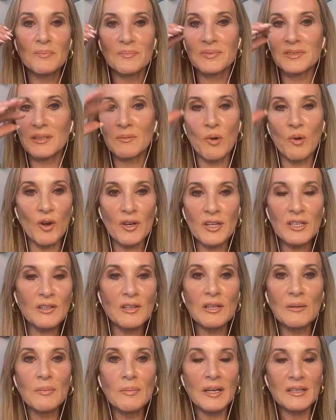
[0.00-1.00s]
some
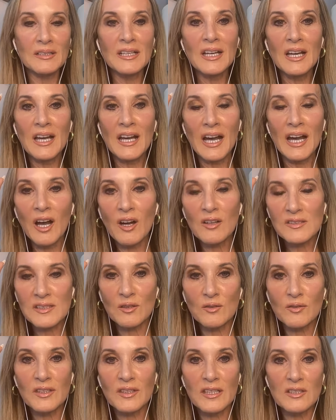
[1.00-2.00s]
article about how
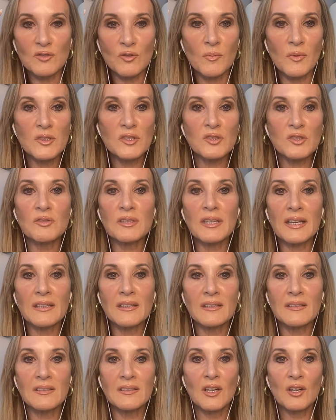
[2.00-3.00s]
self-care is almost
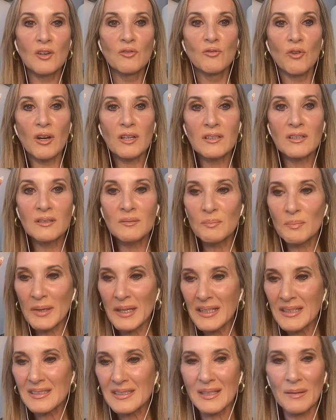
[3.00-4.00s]
created rotten
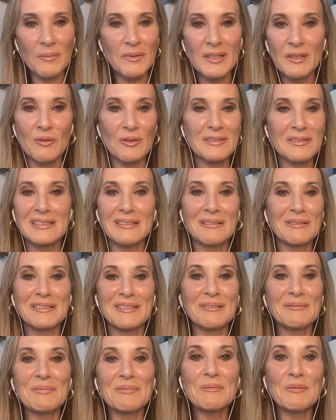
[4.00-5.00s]
bed something or so,
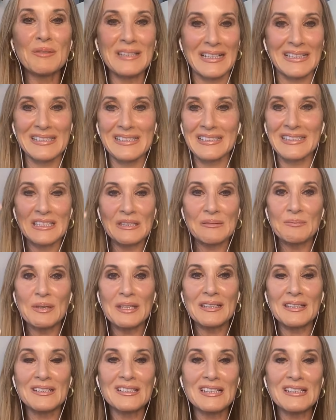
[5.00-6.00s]
so people like sitting in
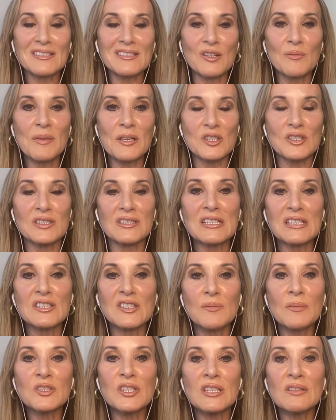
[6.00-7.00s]
bed and there's so much there's
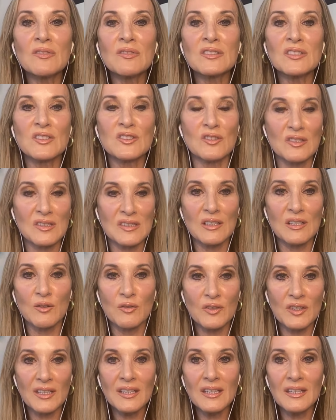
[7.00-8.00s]
so much emphasis on
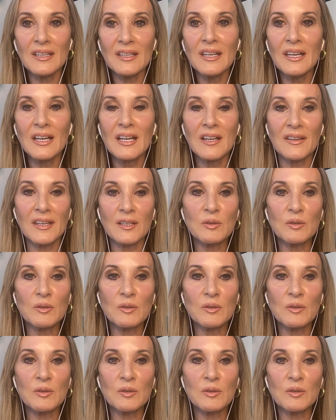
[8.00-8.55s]
self-care yeah.